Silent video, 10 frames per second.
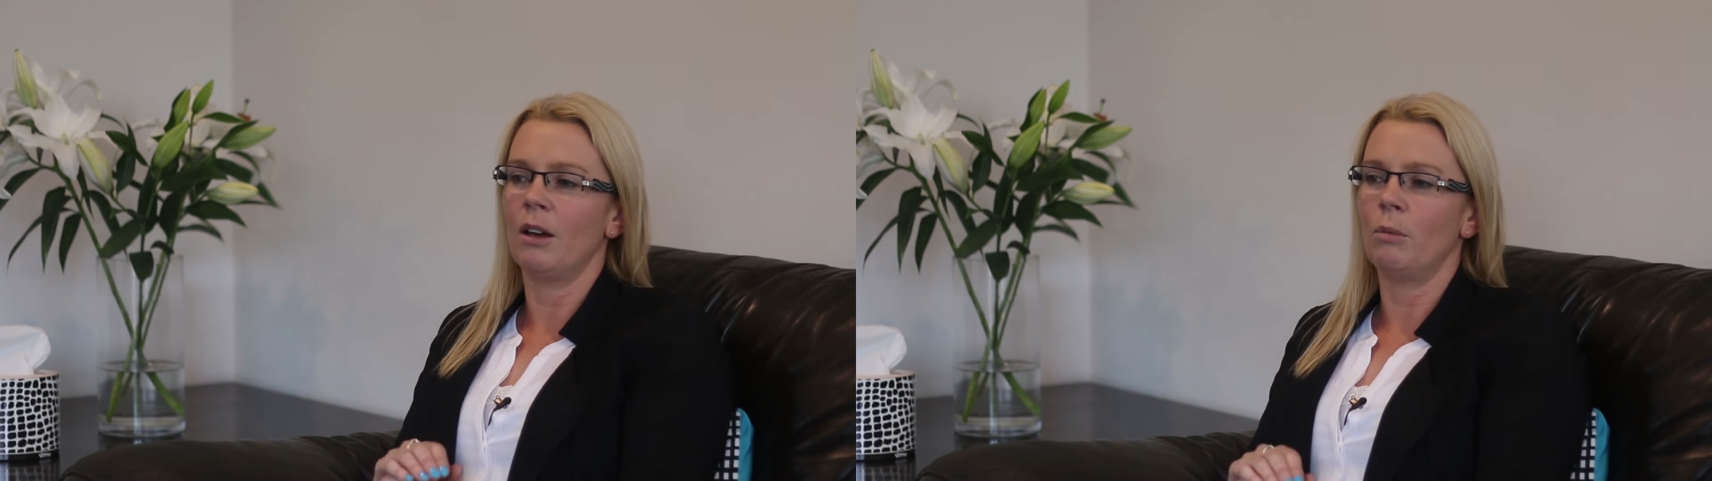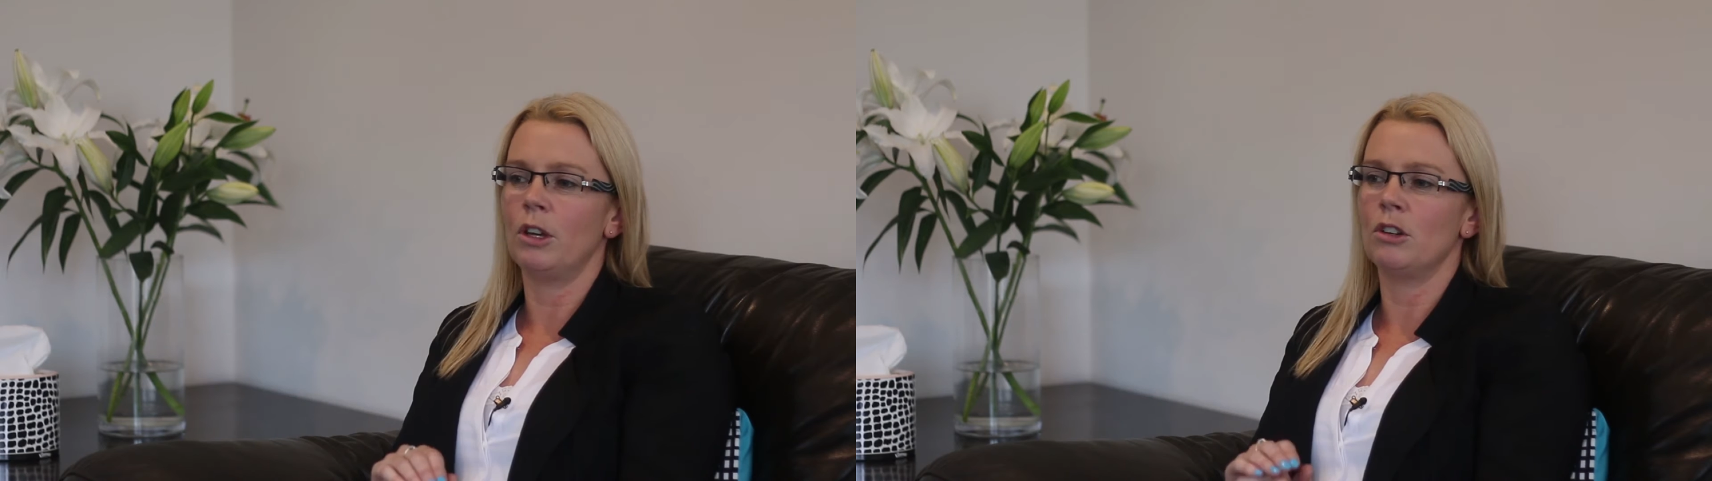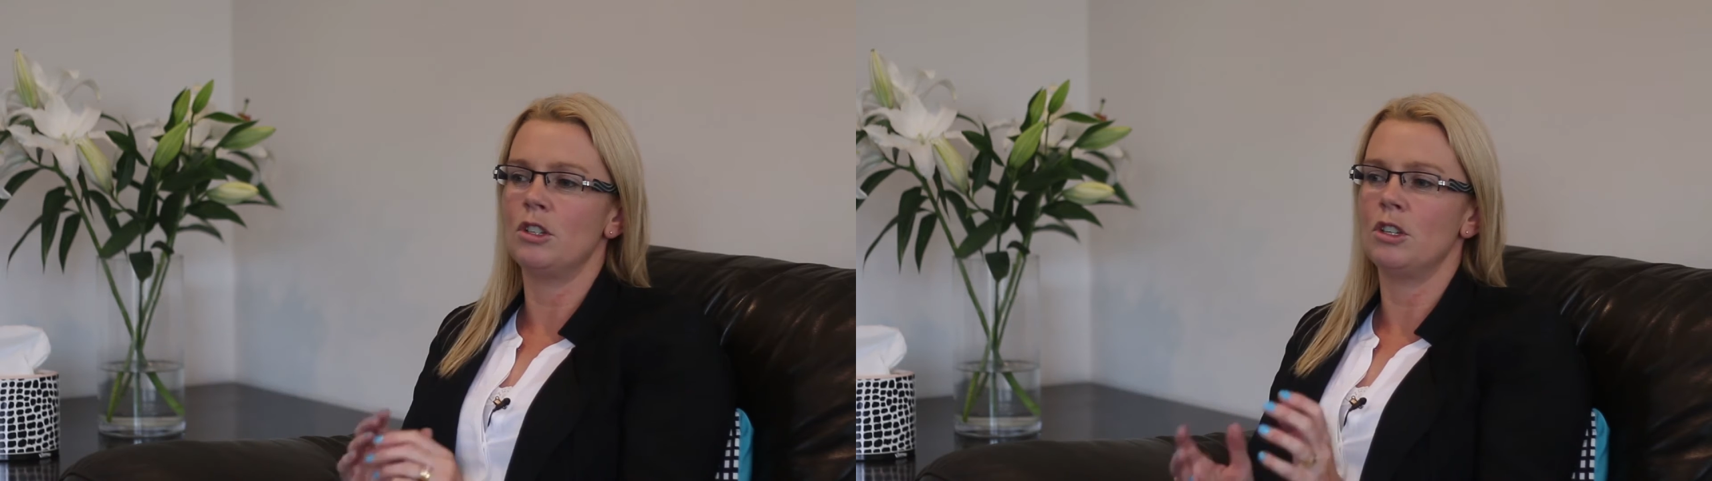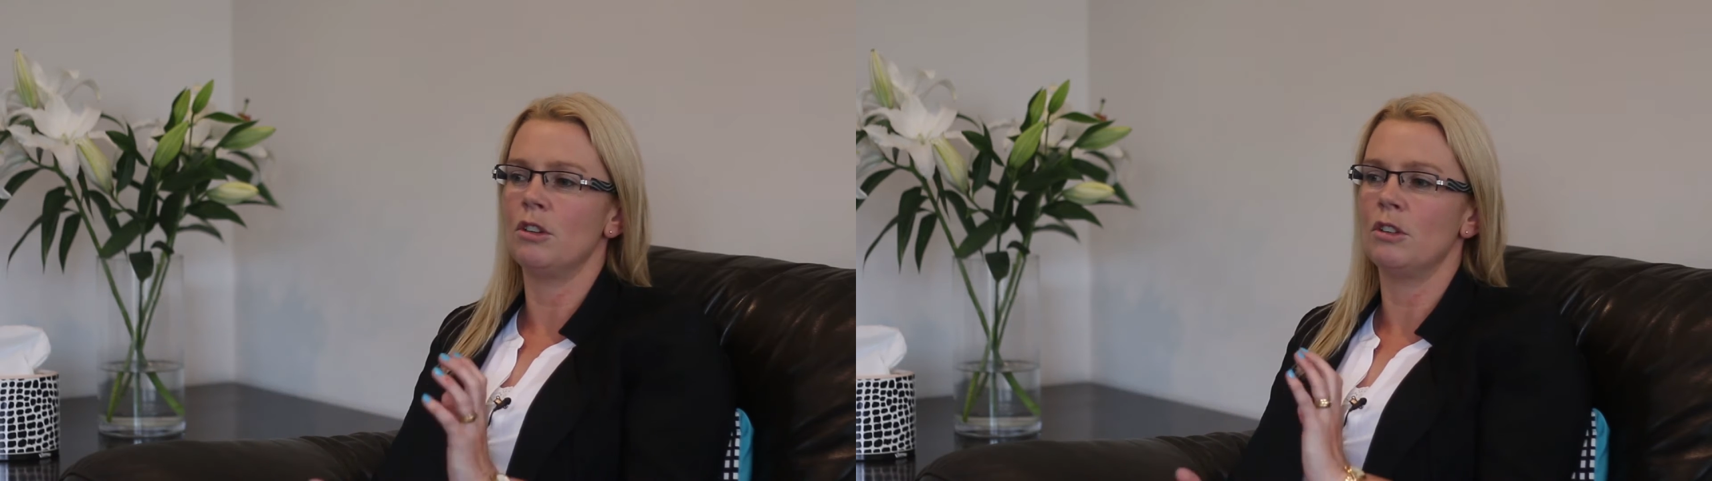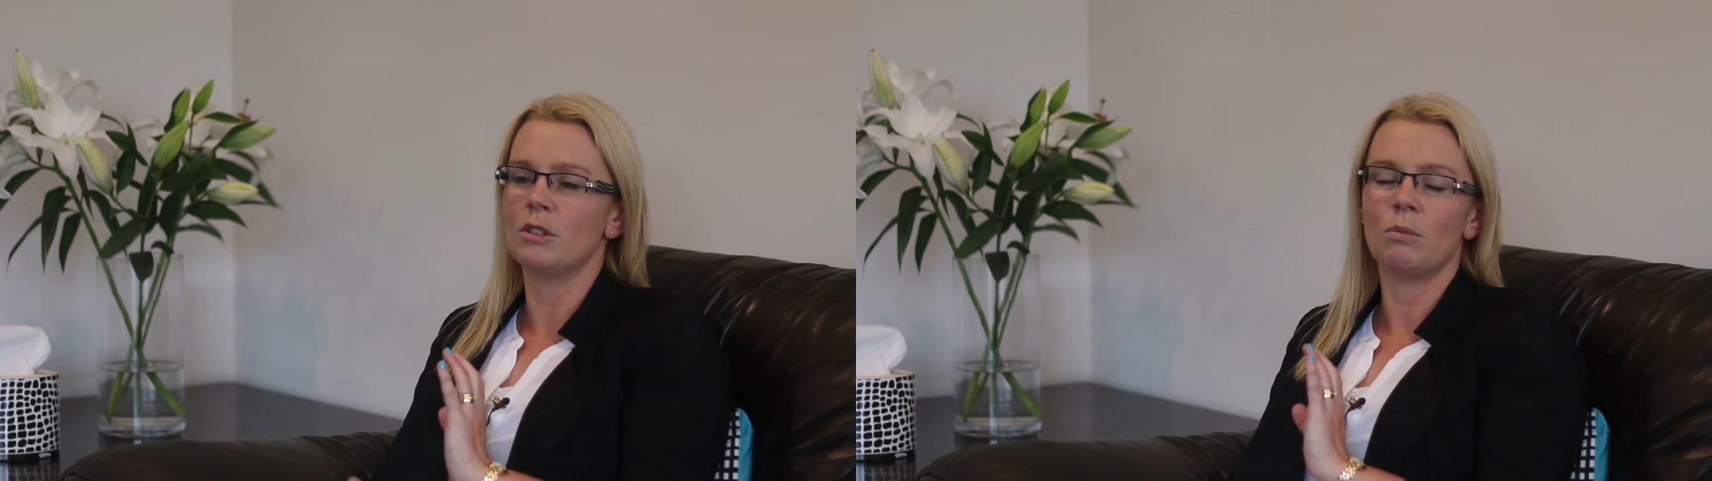we could
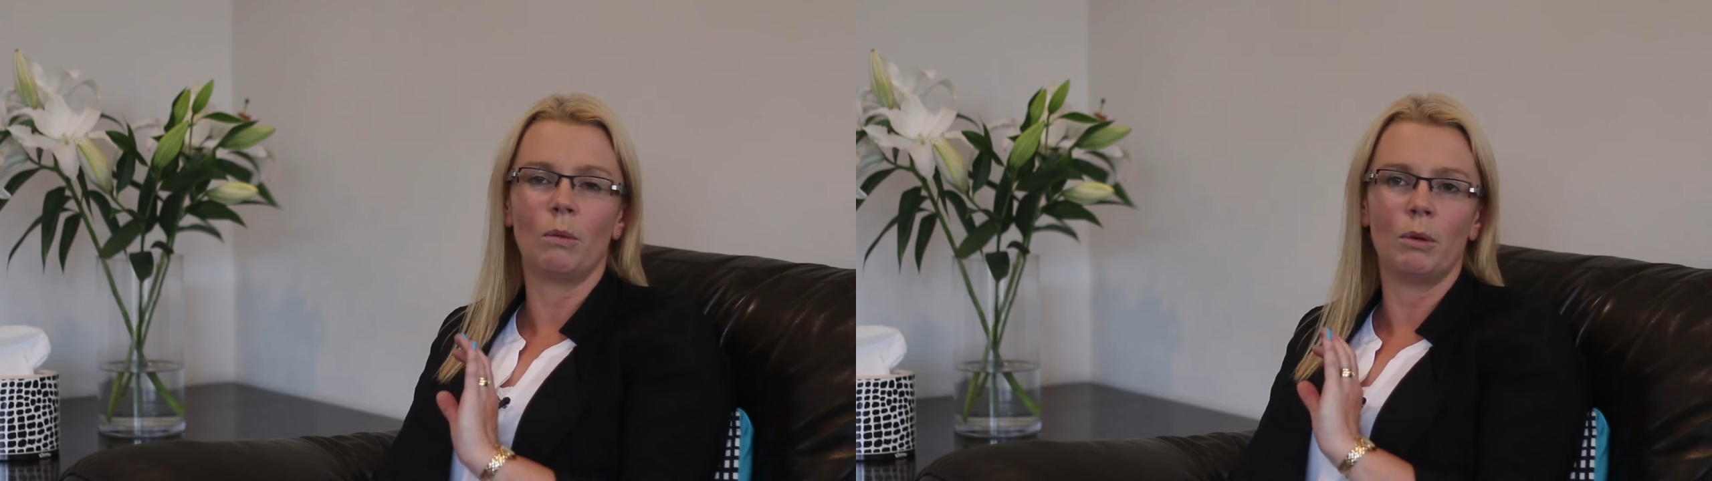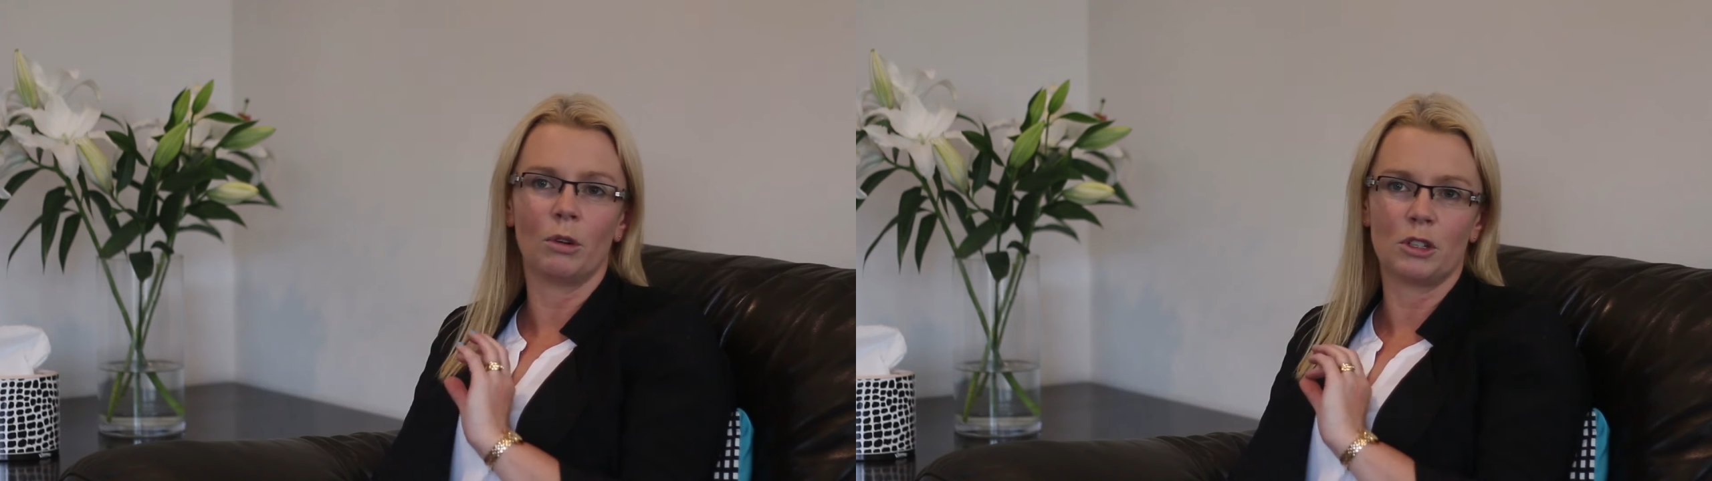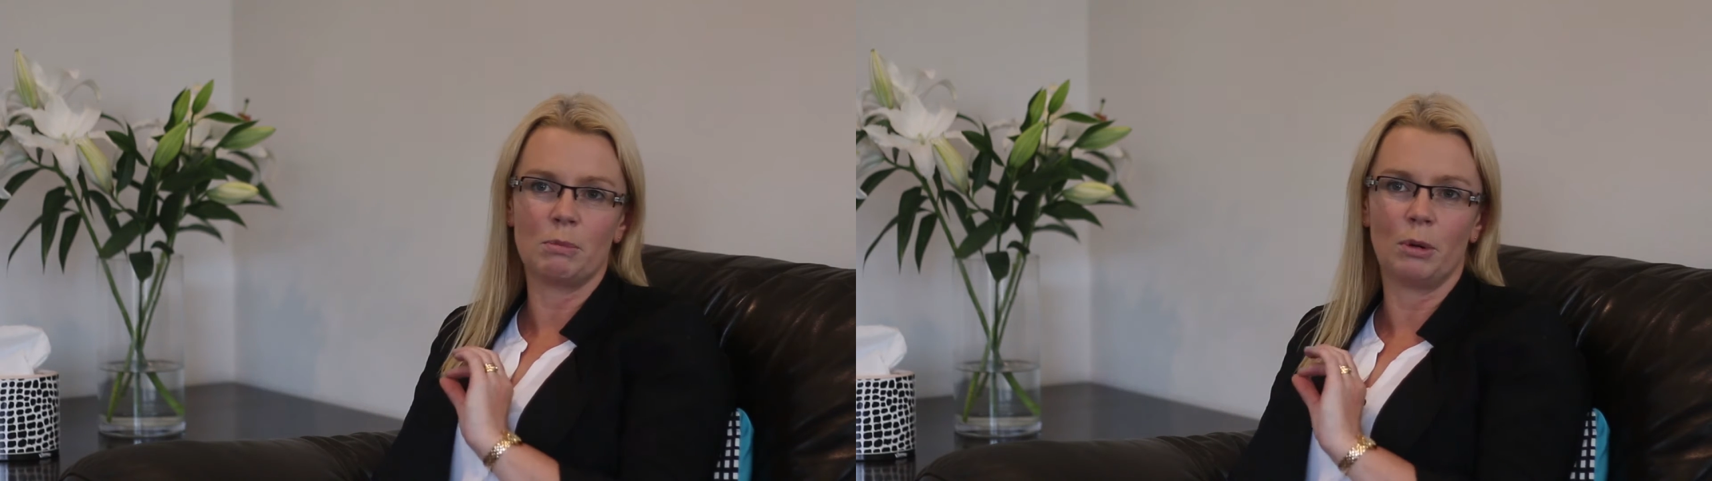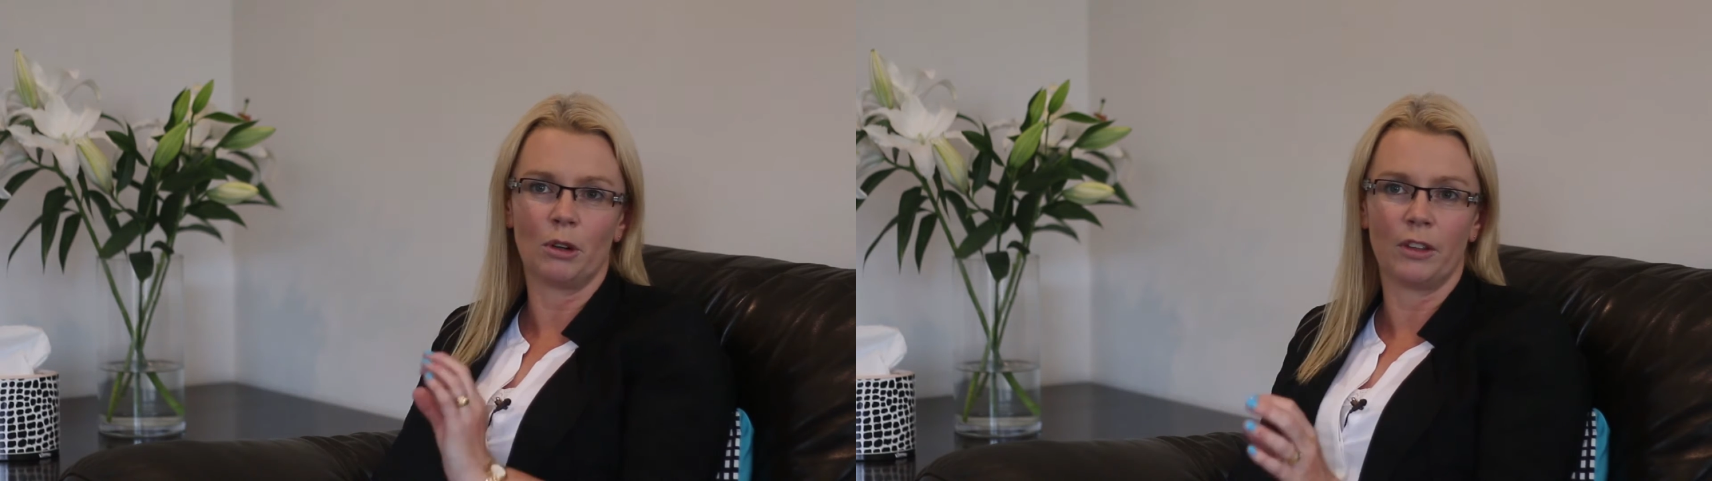choose what we wanted to put